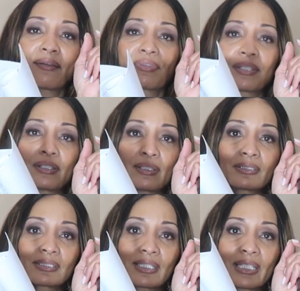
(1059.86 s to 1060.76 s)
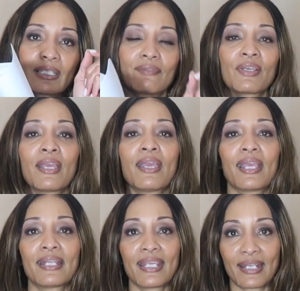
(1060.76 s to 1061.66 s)
of the sleeve
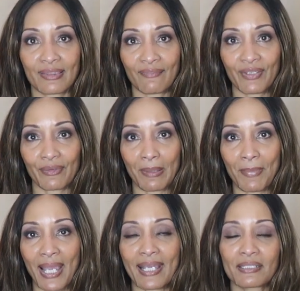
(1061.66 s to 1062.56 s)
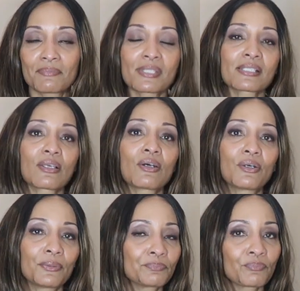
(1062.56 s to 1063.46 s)
and then at the very bottom.
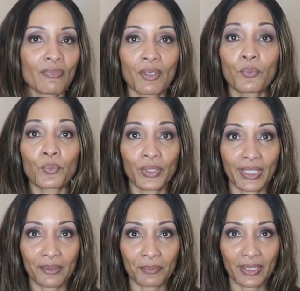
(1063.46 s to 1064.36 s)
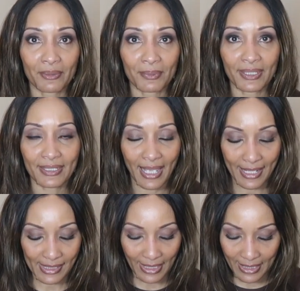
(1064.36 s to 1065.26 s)
So really, really, really
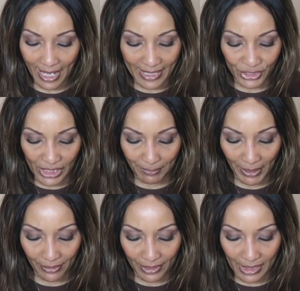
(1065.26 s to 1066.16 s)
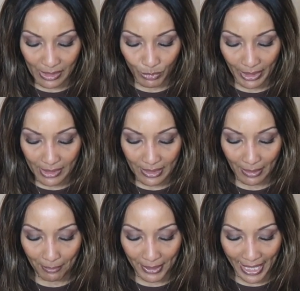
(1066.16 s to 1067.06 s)
nice. And I just paired these with
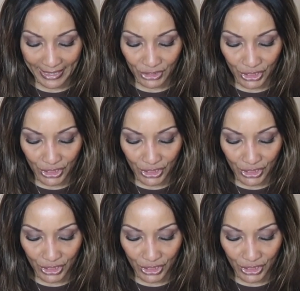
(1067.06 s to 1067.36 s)
some black